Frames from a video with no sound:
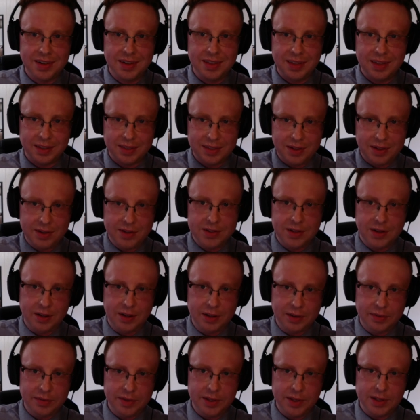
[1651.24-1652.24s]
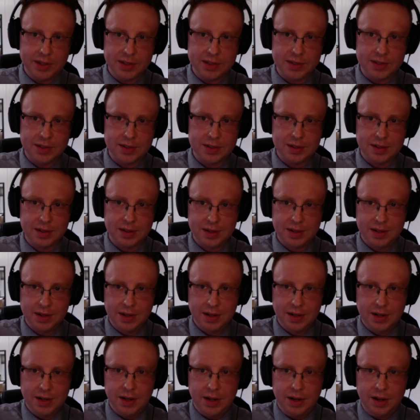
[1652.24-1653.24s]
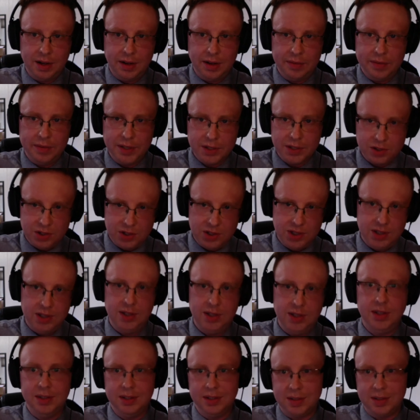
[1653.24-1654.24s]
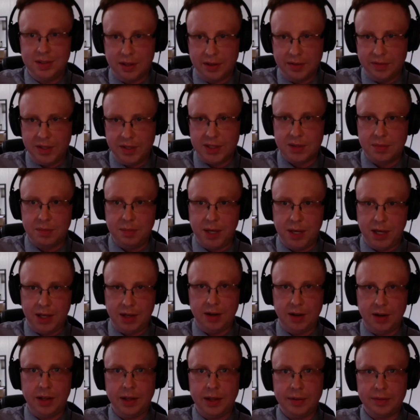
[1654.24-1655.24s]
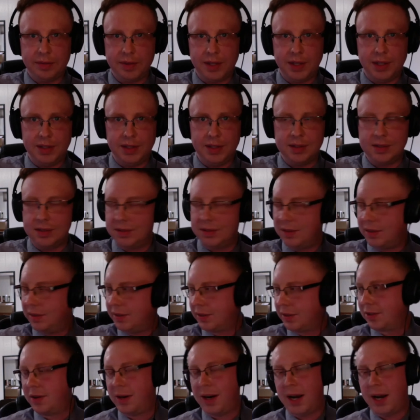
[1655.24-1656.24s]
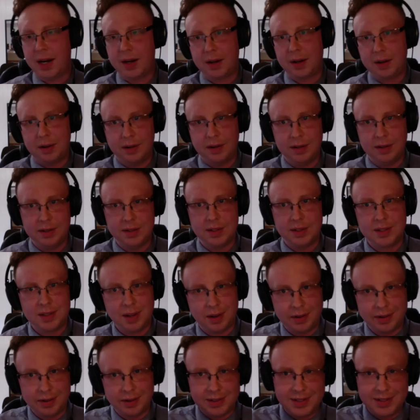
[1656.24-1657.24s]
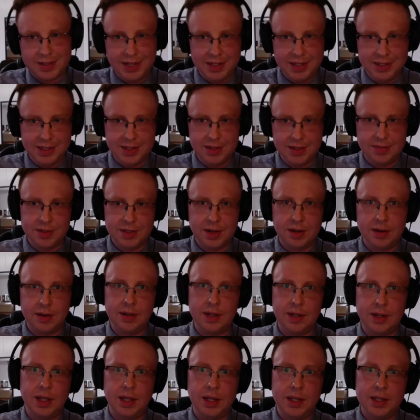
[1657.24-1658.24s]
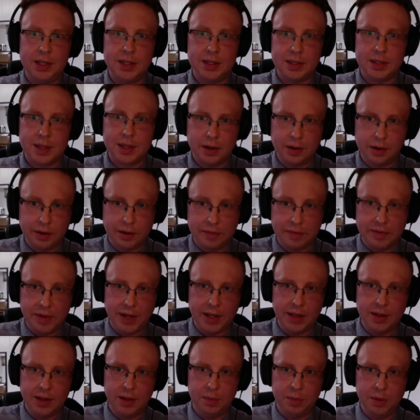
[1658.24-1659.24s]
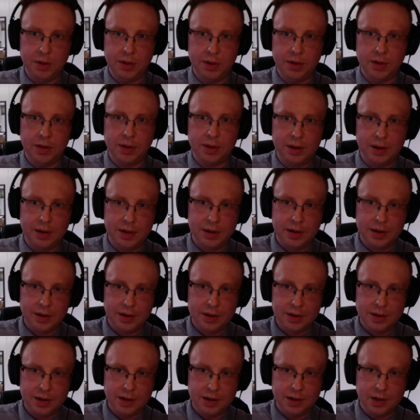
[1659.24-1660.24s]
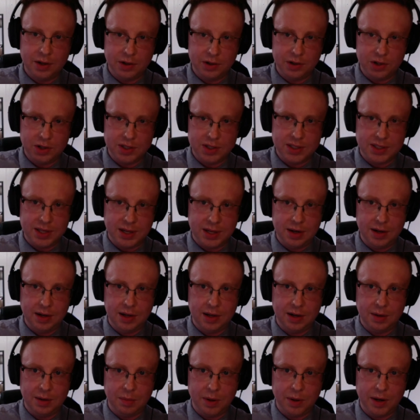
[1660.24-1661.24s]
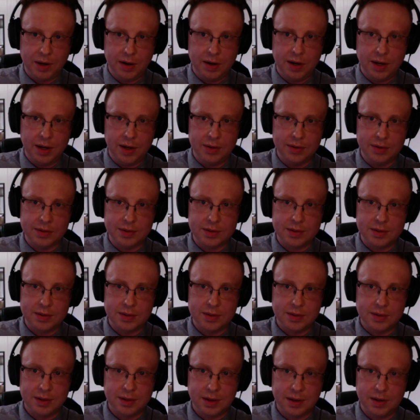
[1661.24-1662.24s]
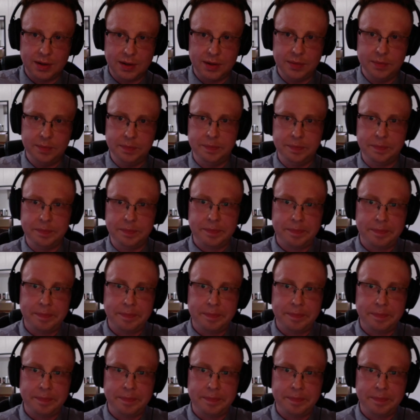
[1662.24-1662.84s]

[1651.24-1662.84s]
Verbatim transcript: that there's all of this all of this cheese all of this meat all of these crackers sard tins of sardines that are available and are just sitting in a warehouse um,